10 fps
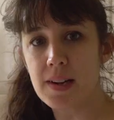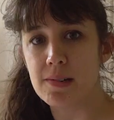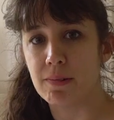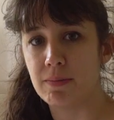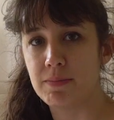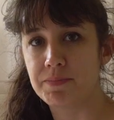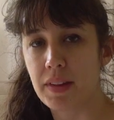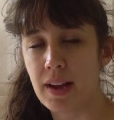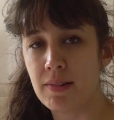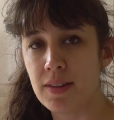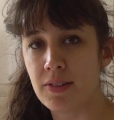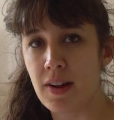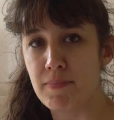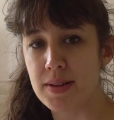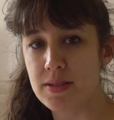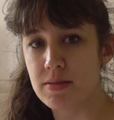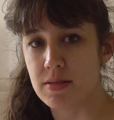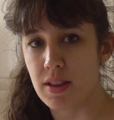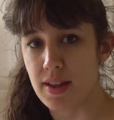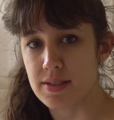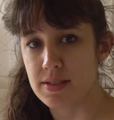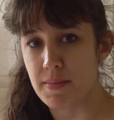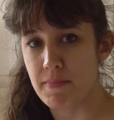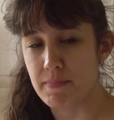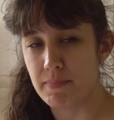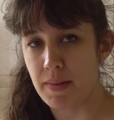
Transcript: No, I'd rather add mustard to this than